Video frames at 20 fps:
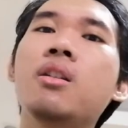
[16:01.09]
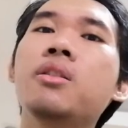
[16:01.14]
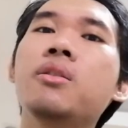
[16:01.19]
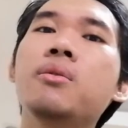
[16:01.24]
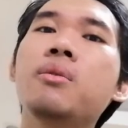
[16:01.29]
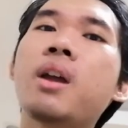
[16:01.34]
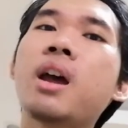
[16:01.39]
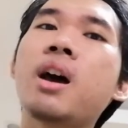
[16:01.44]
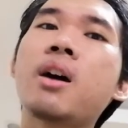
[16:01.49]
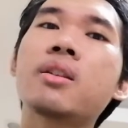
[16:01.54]

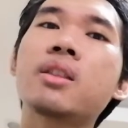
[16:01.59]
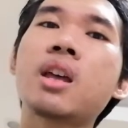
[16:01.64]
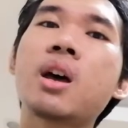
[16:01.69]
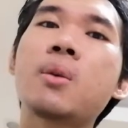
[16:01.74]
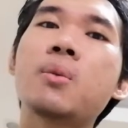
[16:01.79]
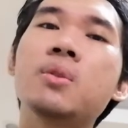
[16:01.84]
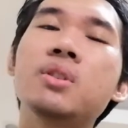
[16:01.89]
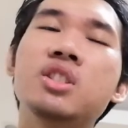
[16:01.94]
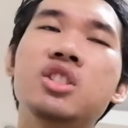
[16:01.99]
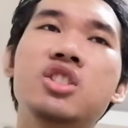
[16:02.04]
throughout, I
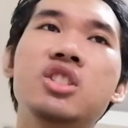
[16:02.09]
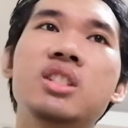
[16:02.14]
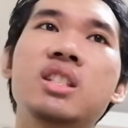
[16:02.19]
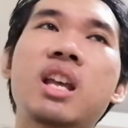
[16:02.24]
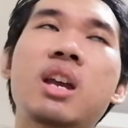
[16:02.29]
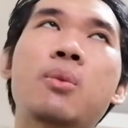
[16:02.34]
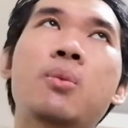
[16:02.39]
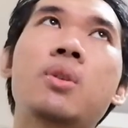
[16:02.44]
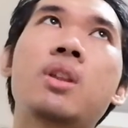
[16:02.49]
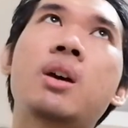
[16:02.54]
was just
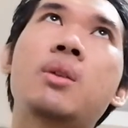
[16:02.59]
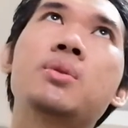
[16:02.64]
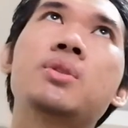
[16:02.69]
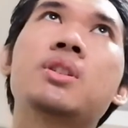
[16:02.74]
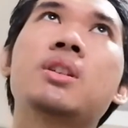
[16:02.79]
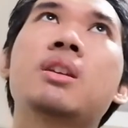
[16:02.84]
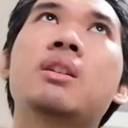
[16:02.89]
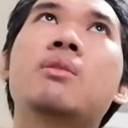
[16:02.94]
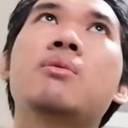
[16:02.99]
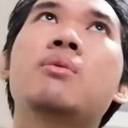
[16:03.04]
like, when I was
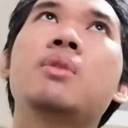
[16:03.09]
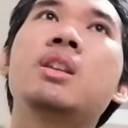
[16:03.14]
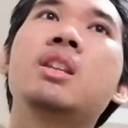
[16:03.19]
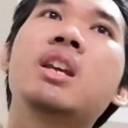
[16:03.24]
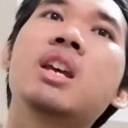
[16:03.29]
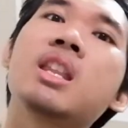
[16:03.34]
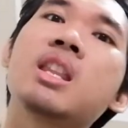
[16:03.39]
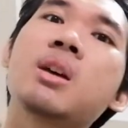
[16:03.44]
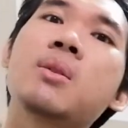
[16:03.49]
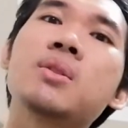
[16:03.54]
like
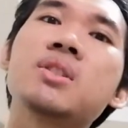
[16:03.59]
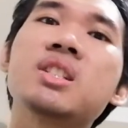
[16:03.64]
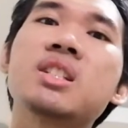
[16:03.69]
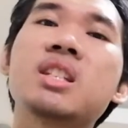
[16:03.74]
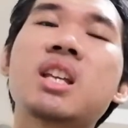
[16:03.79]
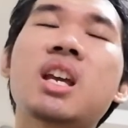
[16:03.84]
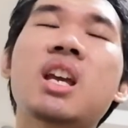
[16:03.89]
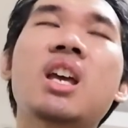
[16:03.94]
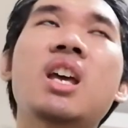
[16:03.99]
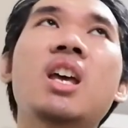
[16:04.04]
reading it, I was just
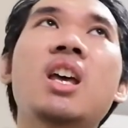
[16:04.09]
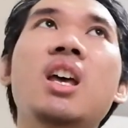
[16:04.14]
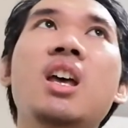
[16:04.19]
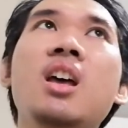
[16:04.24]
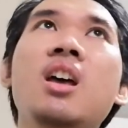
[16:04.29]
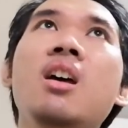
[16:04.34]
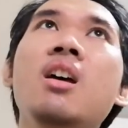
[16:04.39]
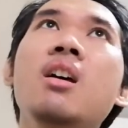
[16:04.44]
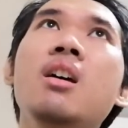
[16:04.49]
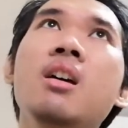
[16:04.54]
like,
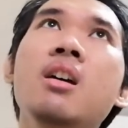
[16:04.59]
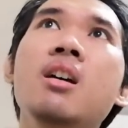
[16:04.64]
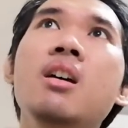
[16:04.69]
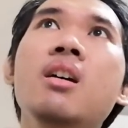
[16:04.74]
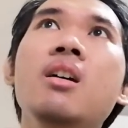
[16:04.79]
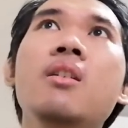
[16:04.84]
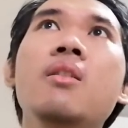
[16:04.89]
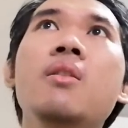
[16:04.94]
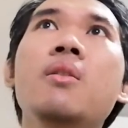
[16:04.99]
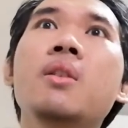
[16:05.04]

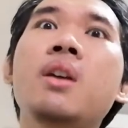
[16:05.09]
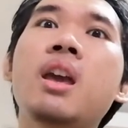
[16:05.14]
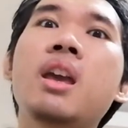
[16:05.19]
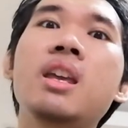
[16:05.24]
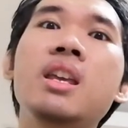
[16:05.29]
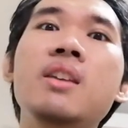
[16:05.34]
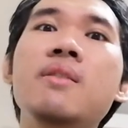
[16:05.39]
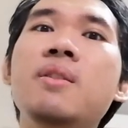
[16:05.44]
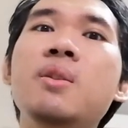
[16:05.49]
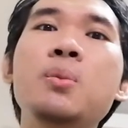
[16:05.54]
uh, okay.
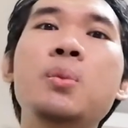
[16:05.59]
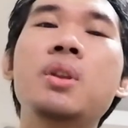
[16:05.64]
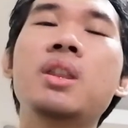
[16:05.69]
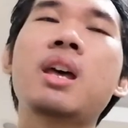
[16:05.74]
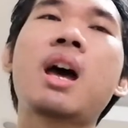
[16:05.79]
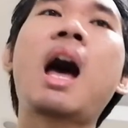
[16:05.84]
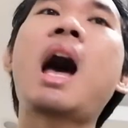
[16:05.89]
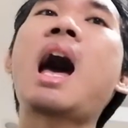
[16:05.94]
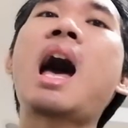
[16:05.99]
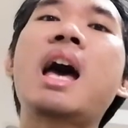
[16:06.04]
Even with
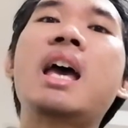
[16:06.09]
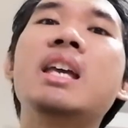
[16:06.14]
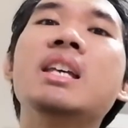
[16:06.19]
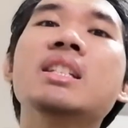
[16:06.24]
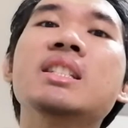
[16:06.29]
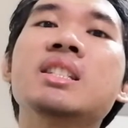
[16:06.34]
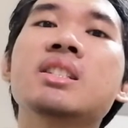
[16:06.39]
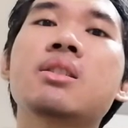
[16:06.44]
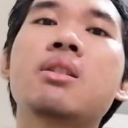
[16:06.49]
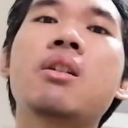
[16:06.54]
the
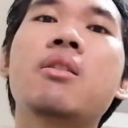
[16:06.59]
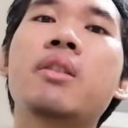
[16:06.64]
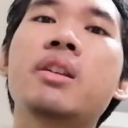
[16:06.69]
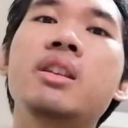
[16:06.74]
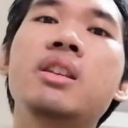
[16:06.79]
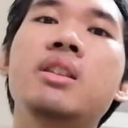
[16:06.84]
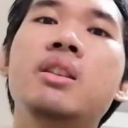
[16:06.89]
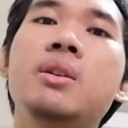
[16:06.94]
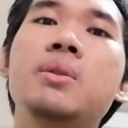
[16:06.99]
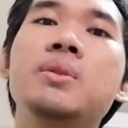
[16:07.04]
highest
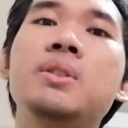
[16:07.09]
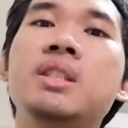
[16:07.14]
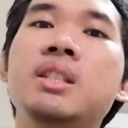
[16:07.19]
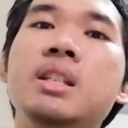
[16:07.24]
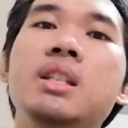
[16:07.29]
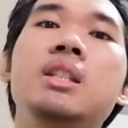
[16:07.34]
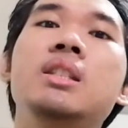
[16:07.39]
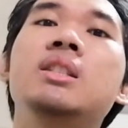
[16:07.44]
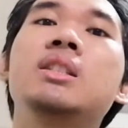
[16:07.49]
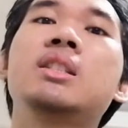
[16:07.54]
already, those
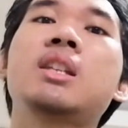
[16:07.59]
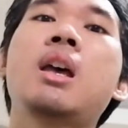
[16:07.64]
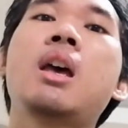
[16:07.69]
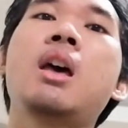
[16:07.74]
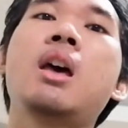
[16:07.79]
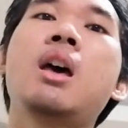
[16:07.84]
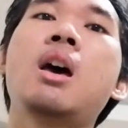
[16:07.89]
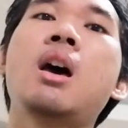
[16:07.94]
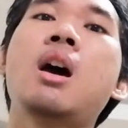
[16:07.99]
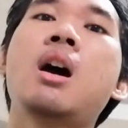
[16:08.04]
scenes,
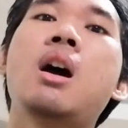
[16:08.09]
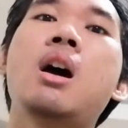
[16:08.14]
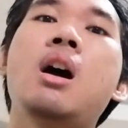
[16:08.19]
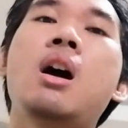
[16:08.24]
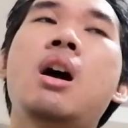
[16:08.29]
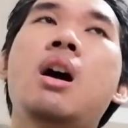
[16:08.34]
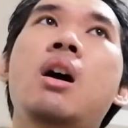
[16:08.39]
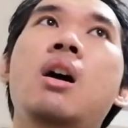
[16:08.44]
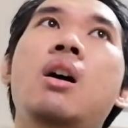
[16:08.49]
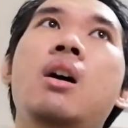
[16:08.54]

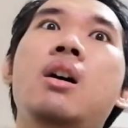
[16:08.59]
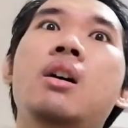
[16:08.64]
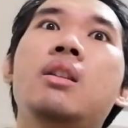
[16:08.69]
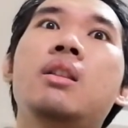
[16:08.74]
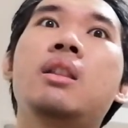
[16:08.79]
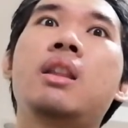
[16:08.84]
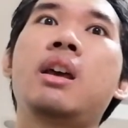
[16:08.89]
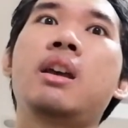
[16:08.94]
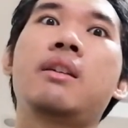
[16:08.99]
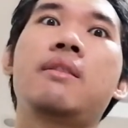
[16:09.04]

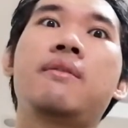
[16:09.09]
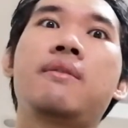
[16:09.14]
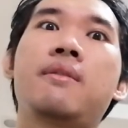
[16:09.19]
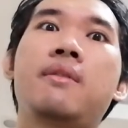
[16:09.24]
like